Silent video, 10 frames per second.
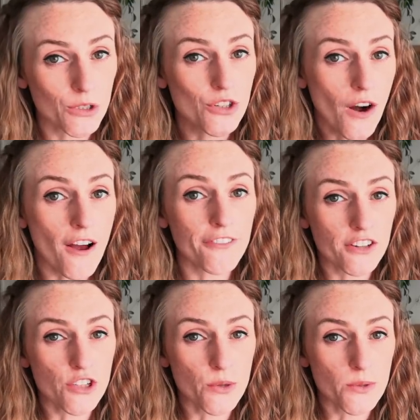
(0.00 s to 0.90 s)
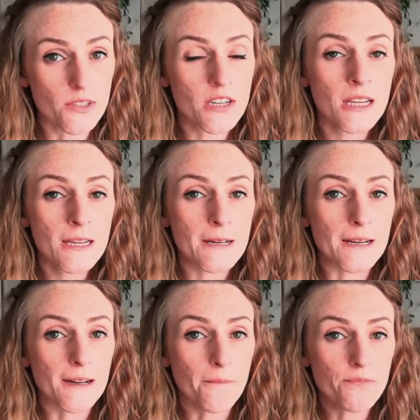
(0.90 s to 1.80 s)
which are often used
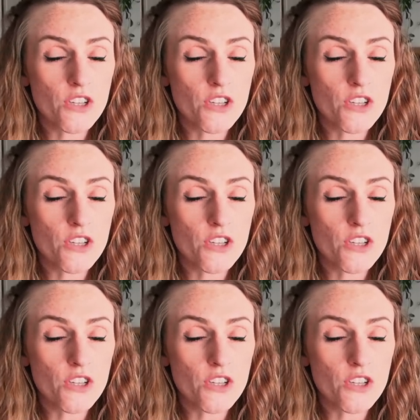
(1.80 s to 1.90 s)
um,